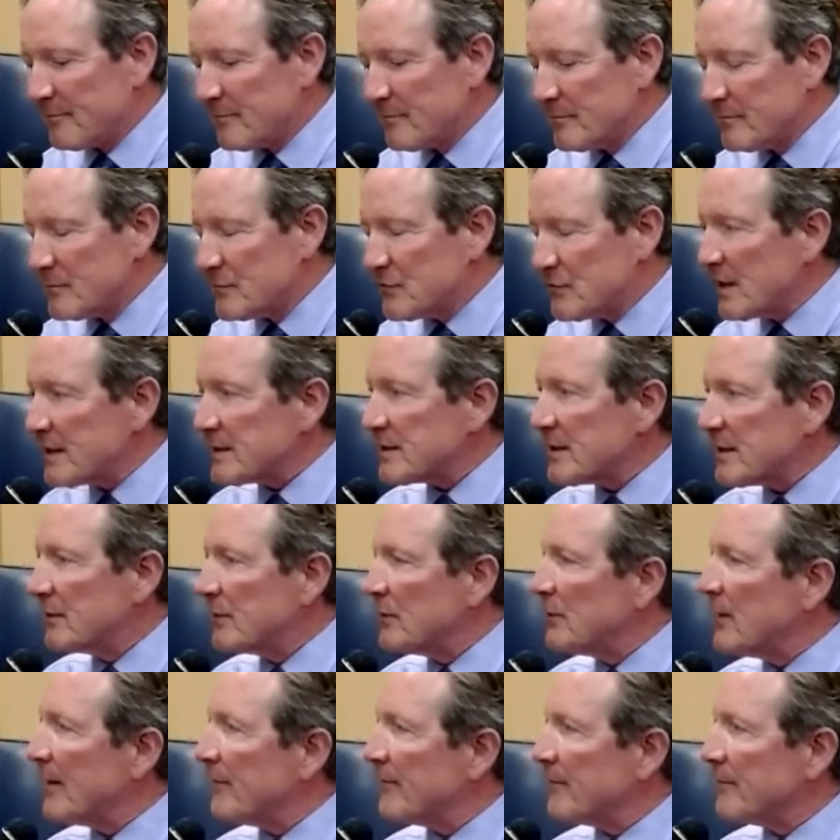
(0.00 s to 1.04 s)
Justin, you
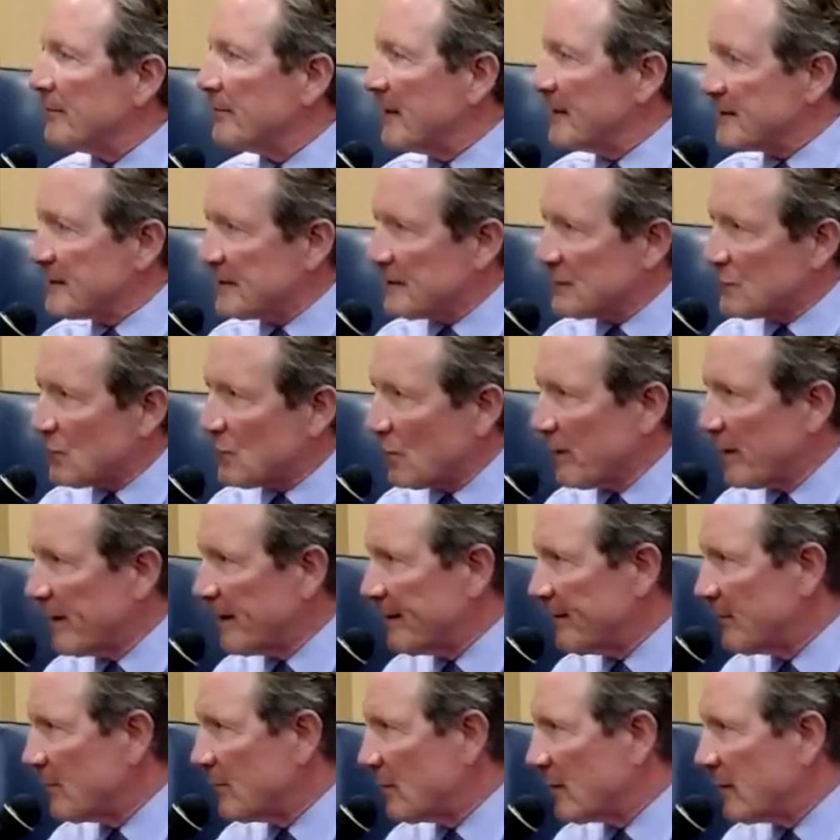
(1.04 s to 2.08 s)
have an amazing story
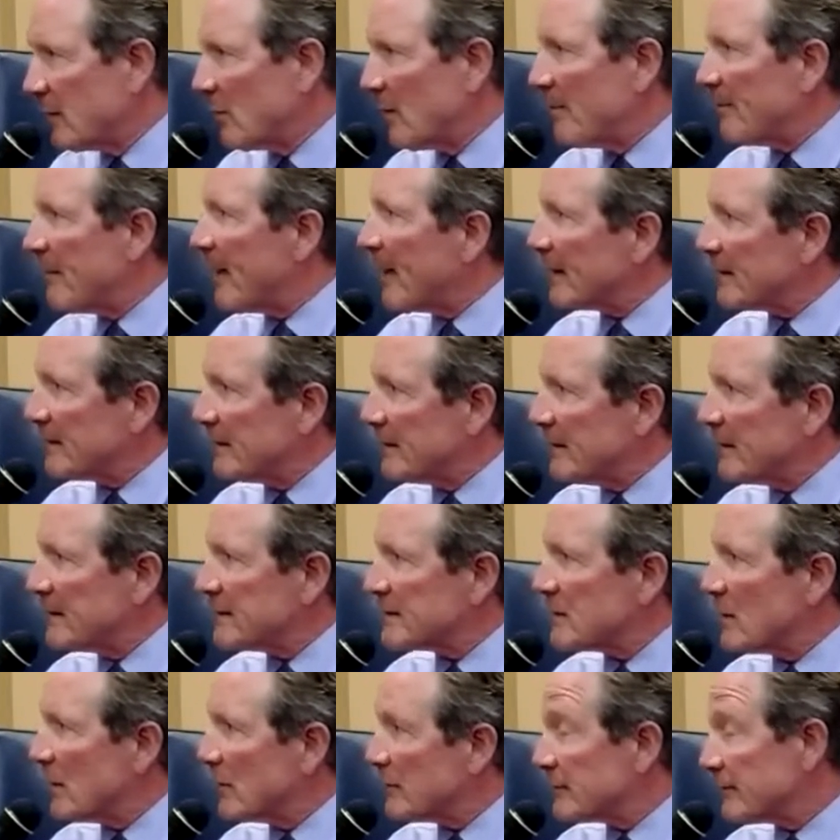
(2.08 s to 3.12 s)
where you went back to the East
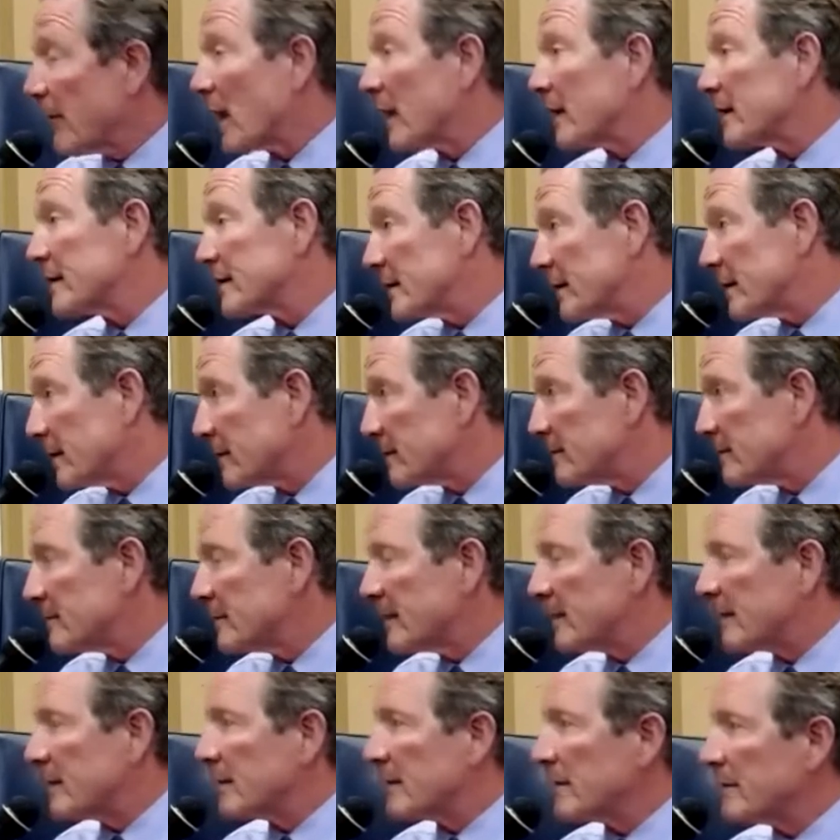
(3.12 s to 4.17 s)
Coast, volunteered in
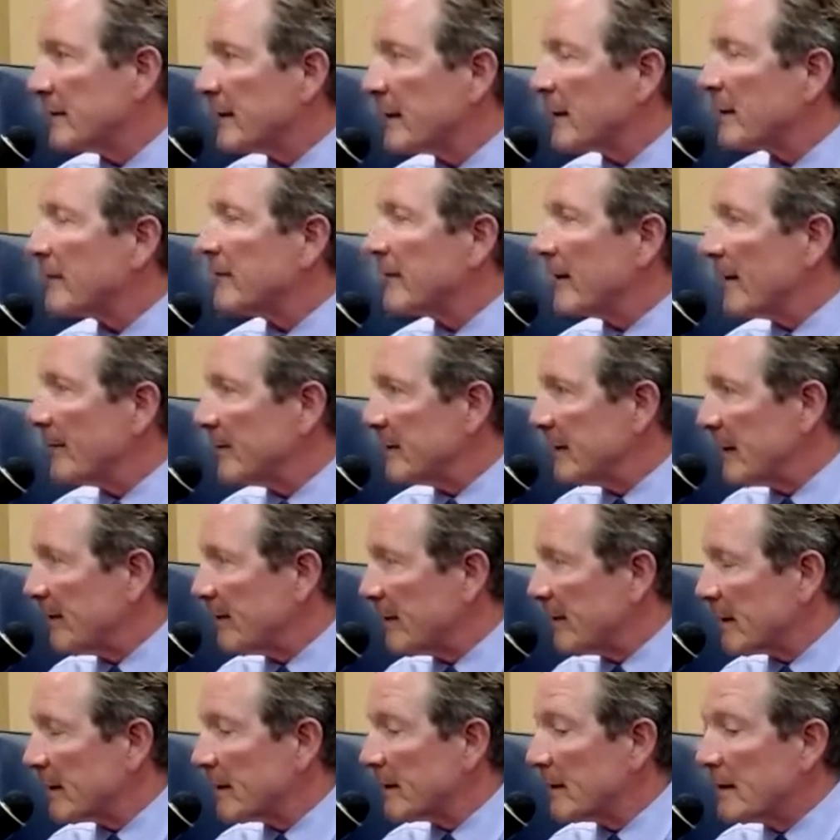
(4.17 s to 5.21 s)
the thick of the
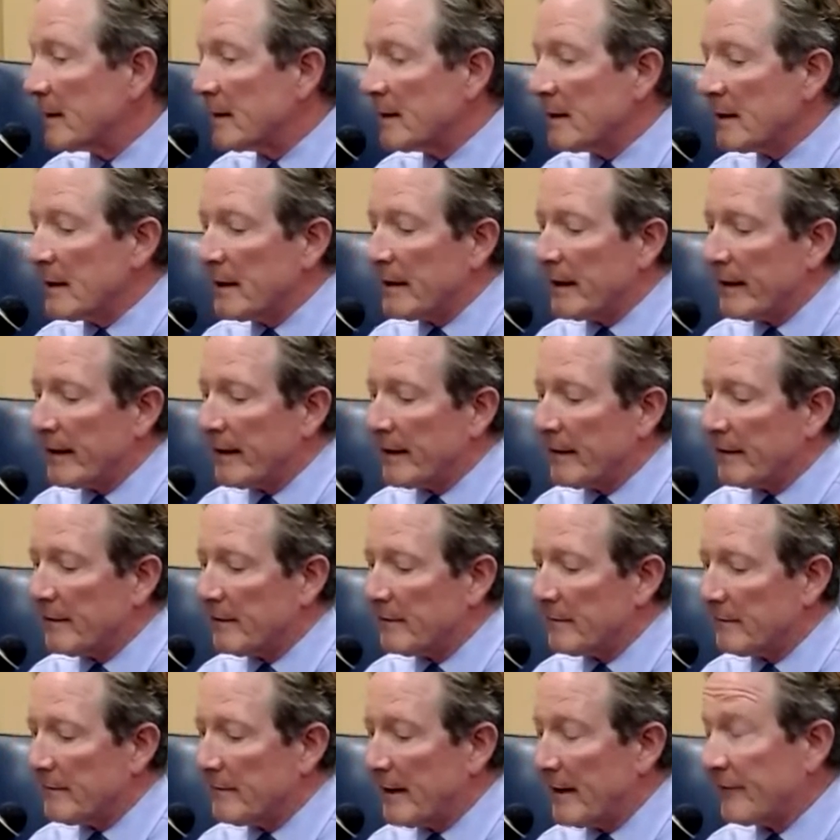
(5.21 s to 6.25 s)
epidemic.
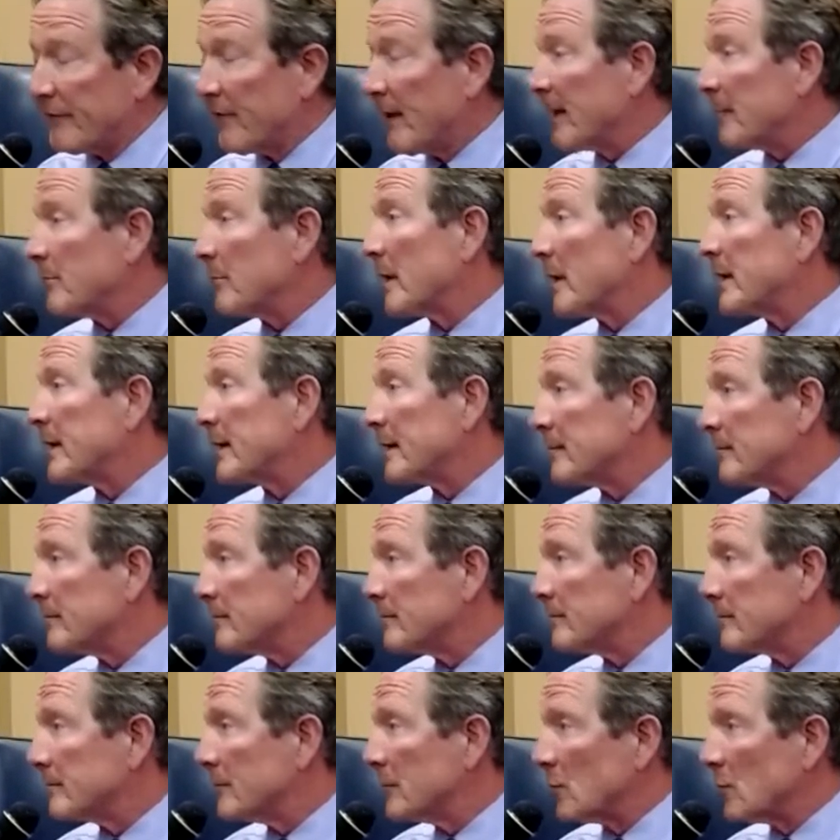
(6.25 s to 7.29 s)
If you had money in
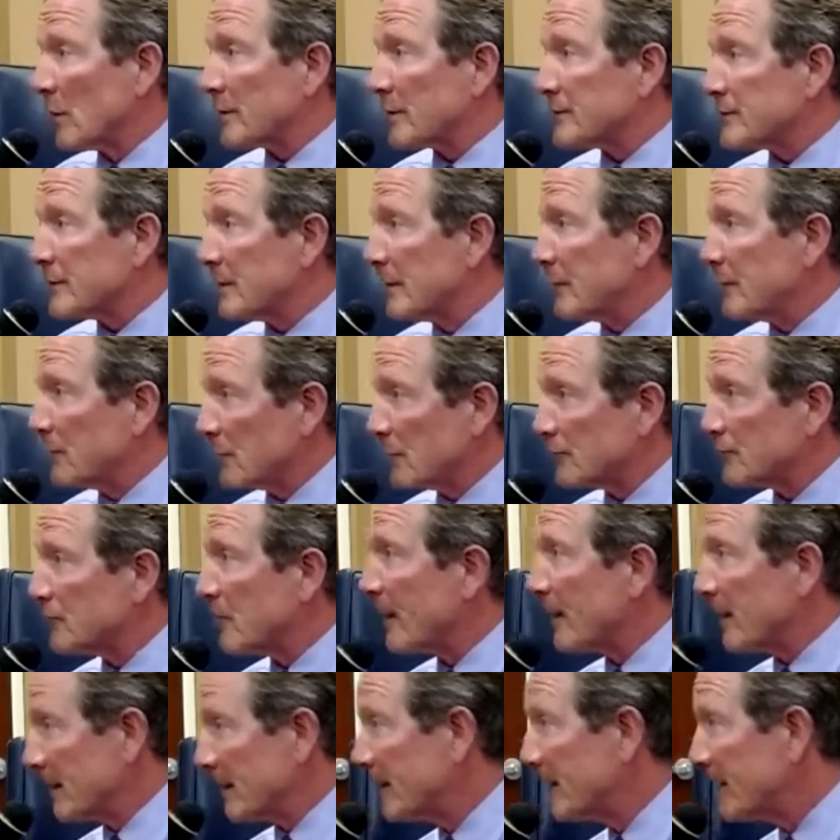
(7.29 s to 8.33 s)
New York City, you were trying
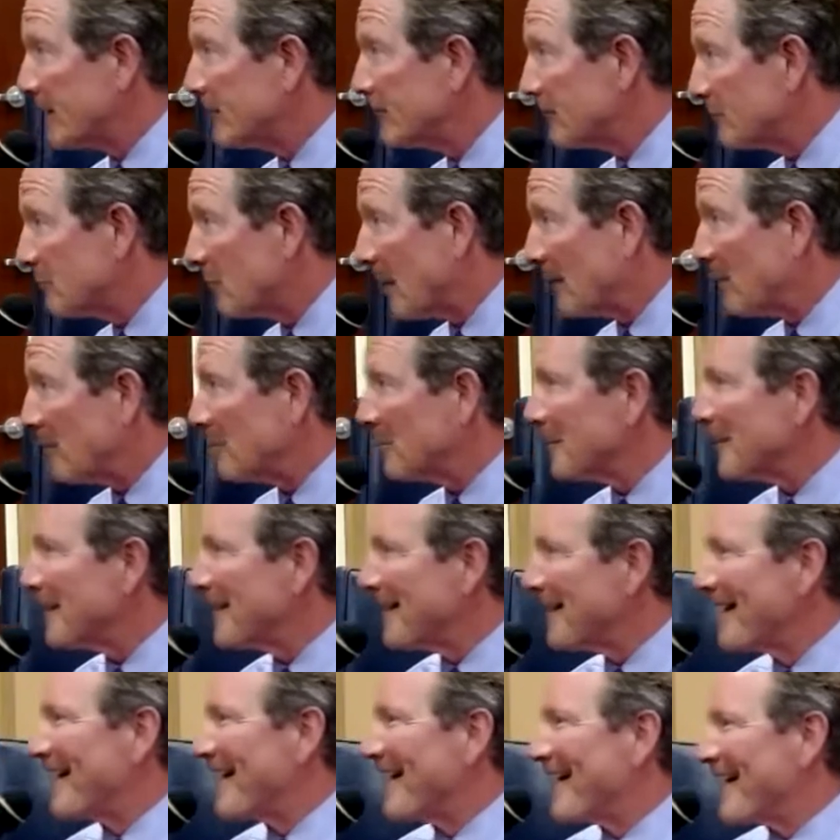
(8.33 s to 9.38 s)
to leave,
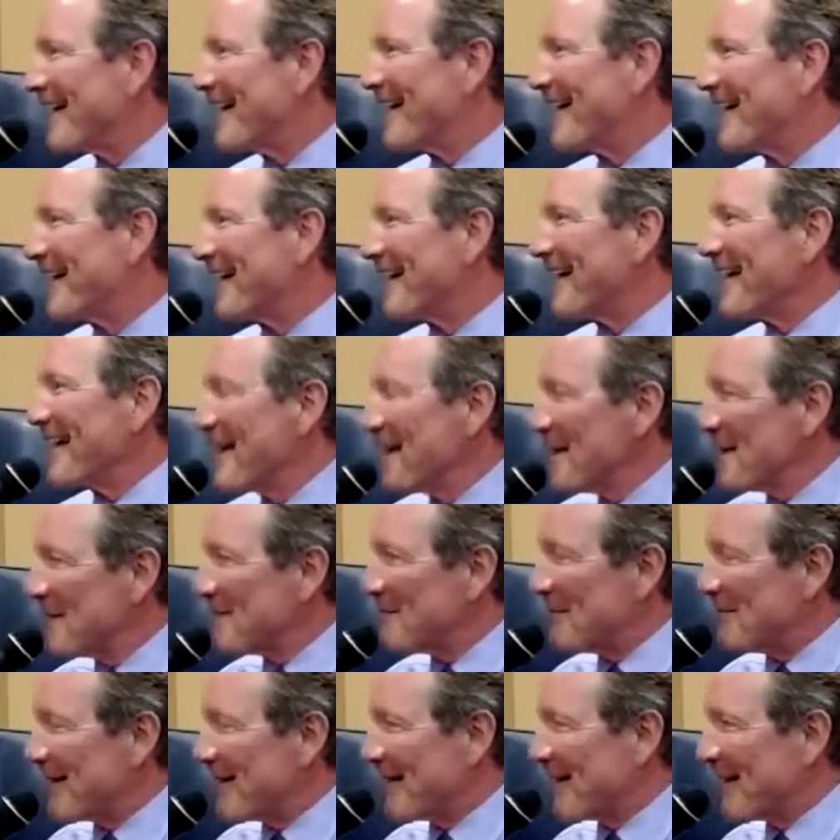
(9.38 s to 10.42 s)
probably.
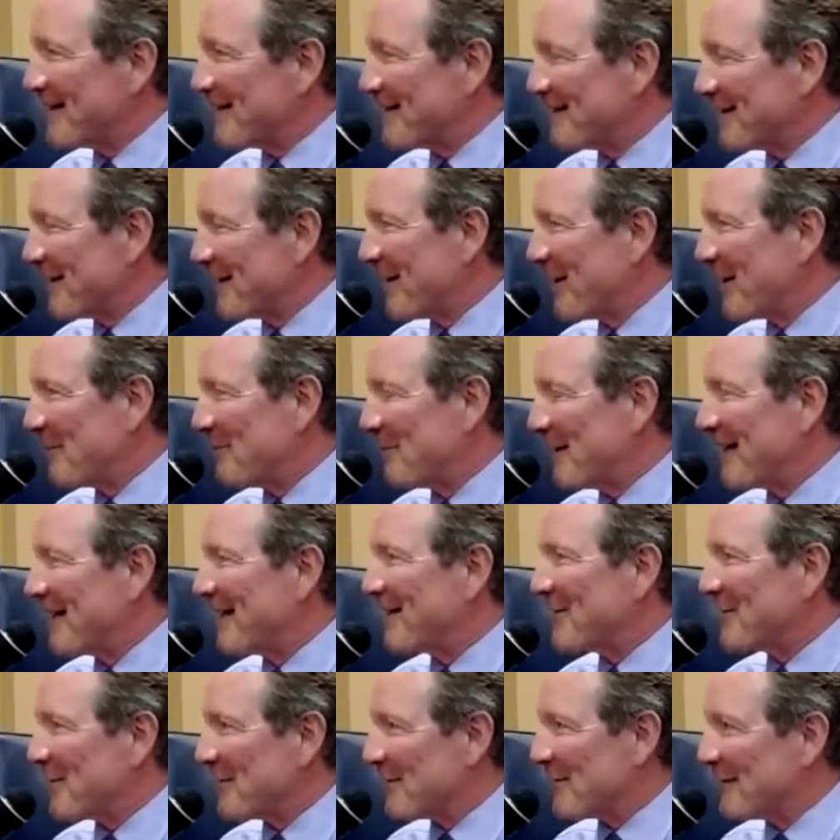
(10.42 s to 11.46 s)
Maybe get onto the
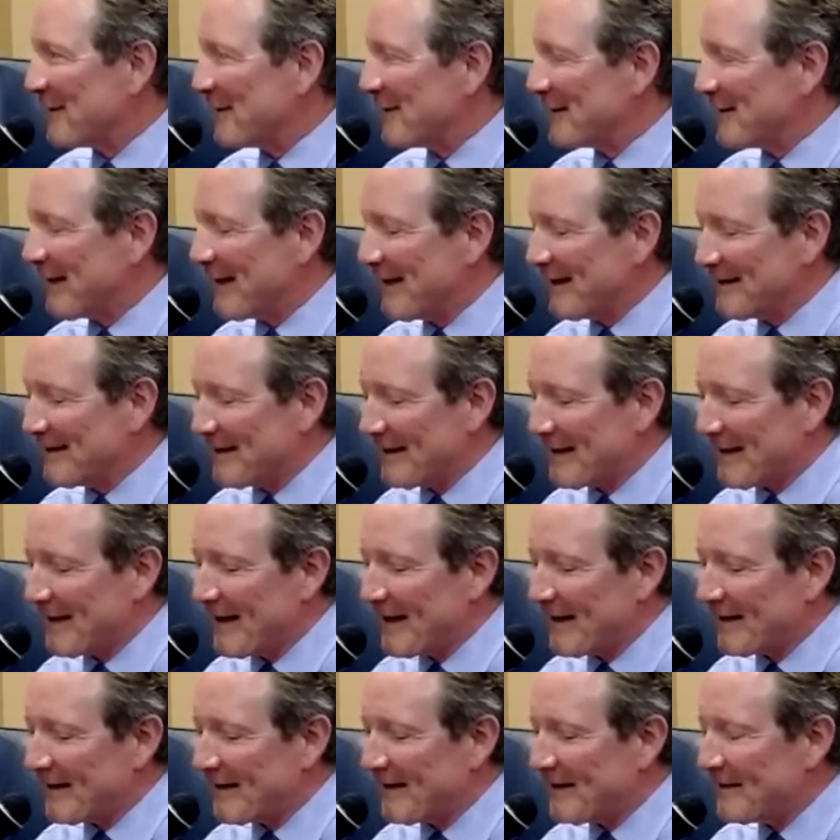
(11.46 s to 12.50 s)
Caribbean or get into
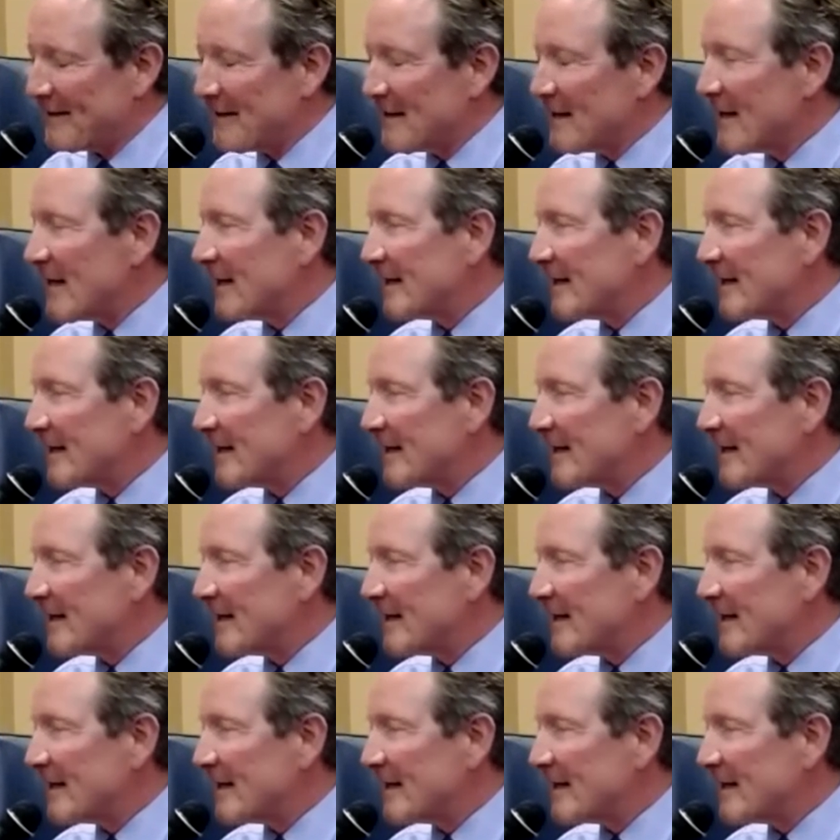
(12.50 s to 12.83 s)
Connecticut.